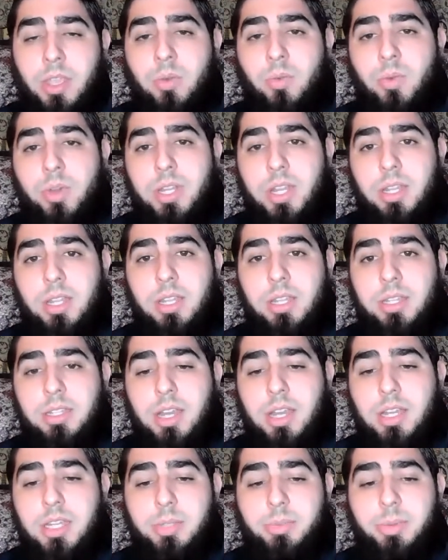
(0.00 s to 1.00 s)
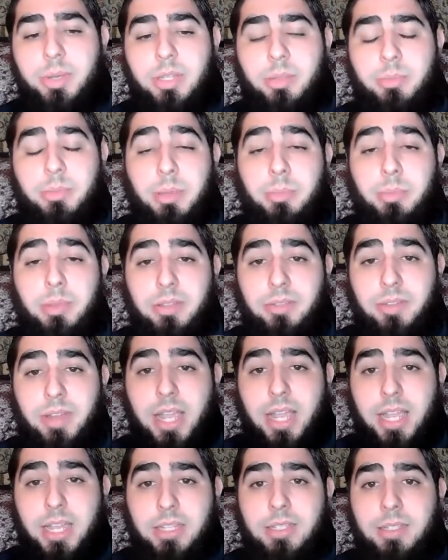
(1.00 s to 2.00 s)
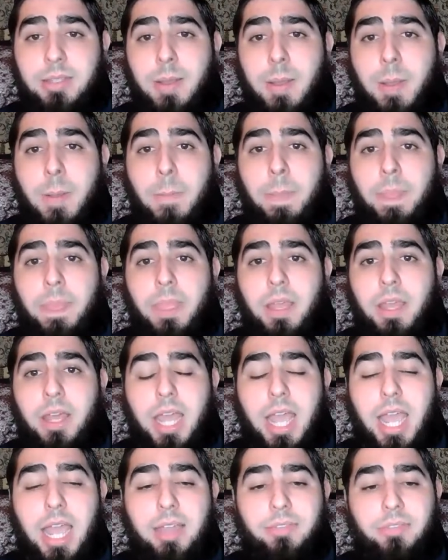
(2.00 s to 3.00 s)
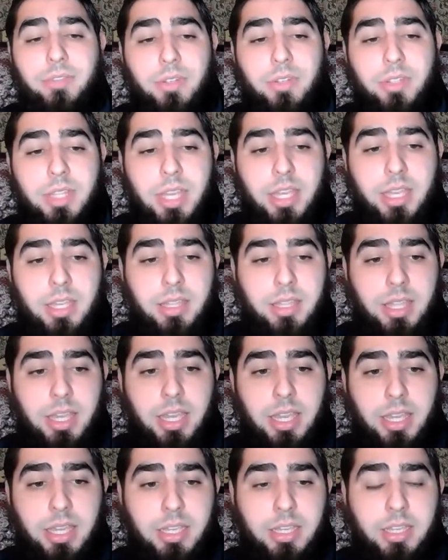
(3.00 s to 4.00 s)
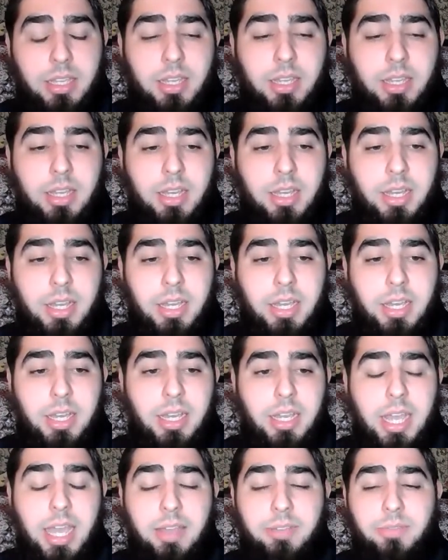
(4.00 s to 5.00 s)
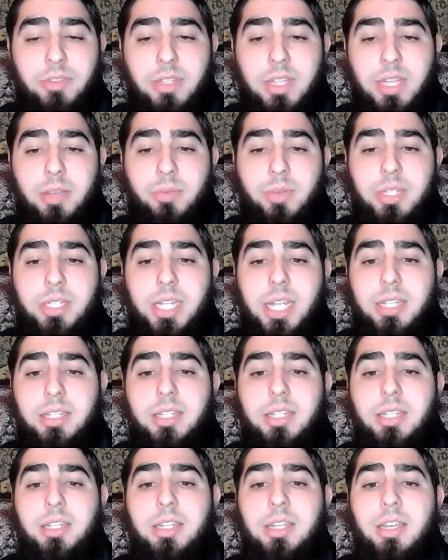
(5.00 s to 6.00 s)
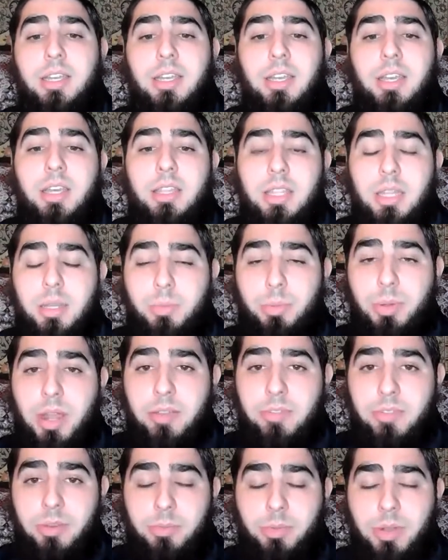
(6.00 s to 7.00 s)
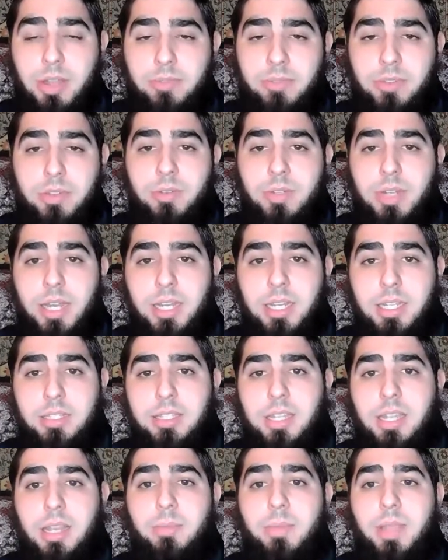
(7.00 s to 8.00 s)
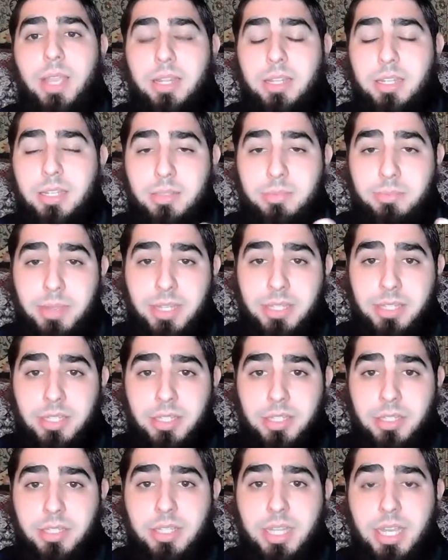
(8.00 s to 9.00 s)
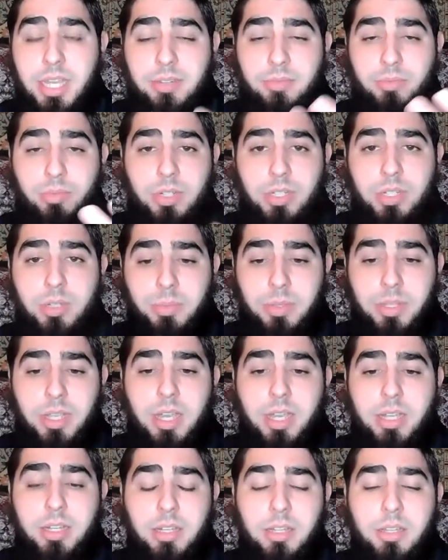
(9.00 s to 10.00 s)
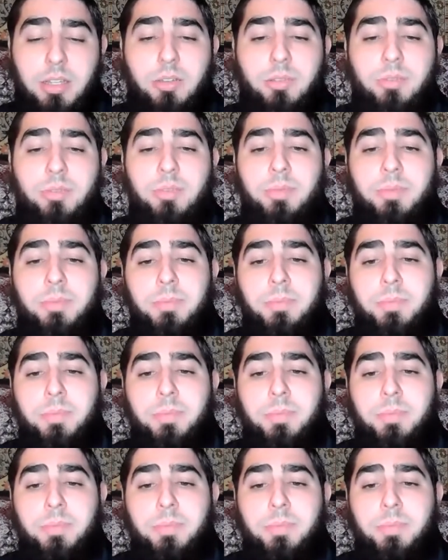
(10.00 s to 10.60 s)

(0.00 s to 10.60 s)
when Allah talks about the people of Ad, after they rejected their prophet, Prophet Hud alayhi salam, and his message, that of worshiping God alone,